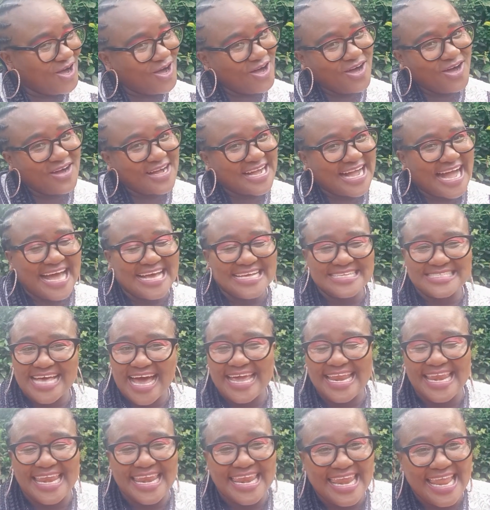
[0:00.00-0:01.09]
Guys,
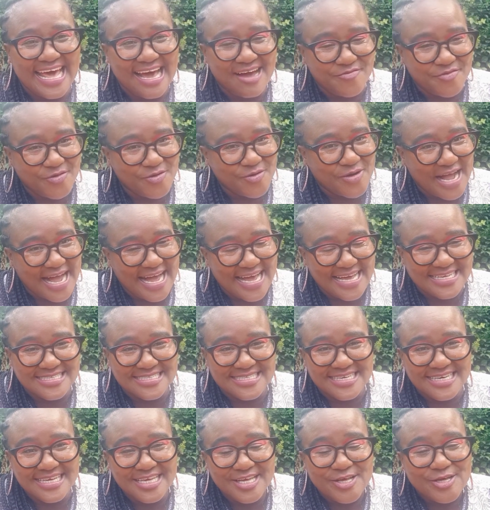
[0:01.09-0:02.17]
I love you guys
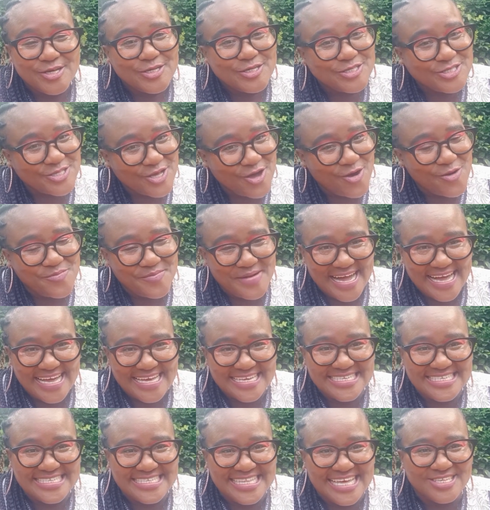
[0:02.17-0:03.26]
so
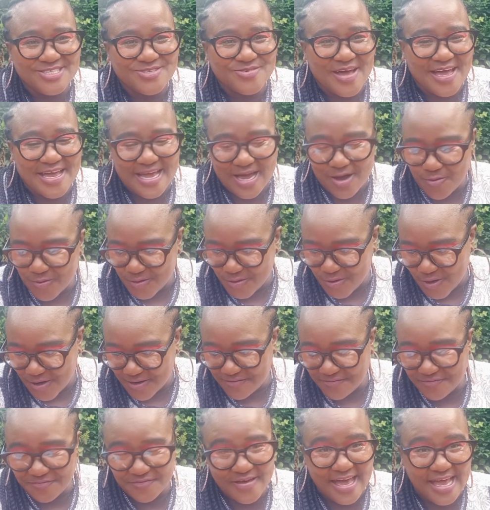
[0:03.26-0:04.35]
much. That's why I will not
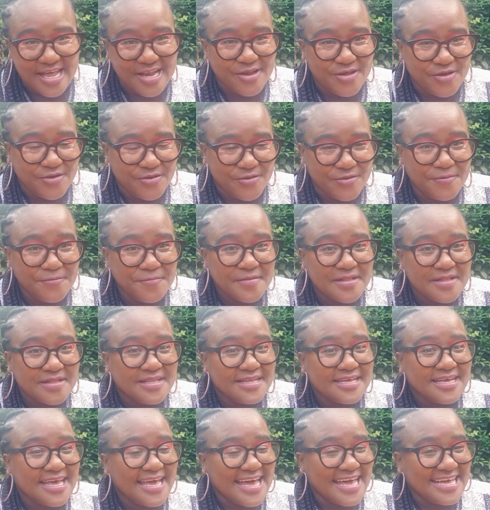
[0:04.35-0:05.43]
fail you
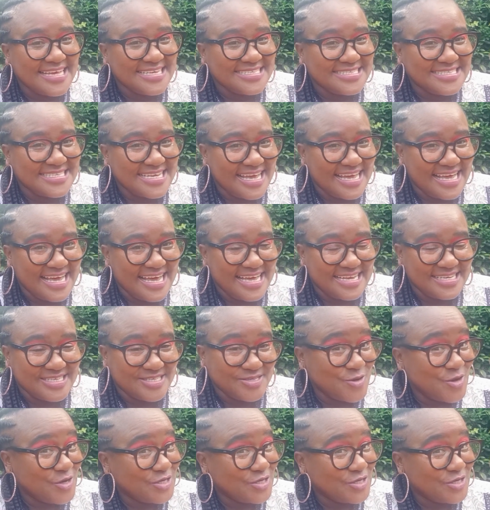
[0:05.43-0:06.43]
and not